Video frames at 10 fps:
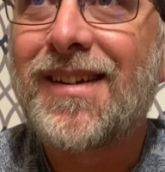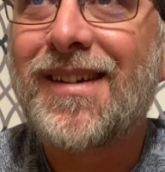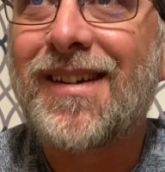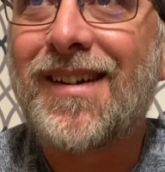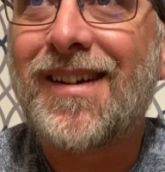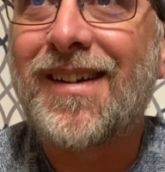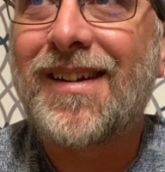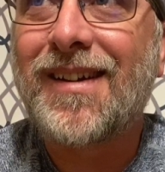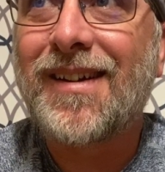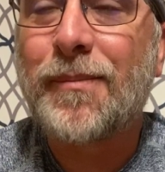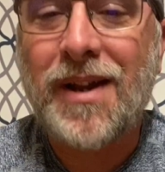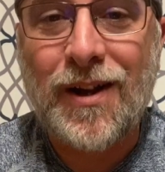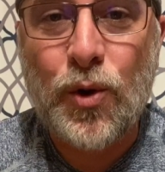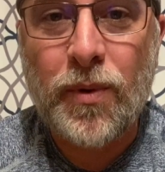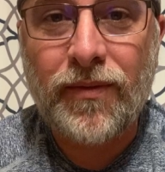but I
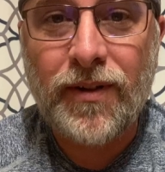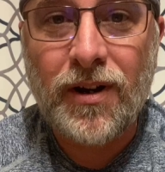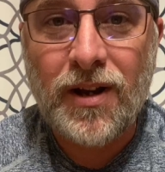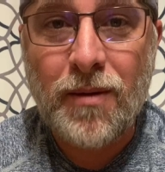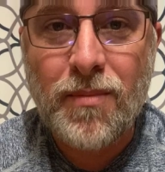hope I fare a lot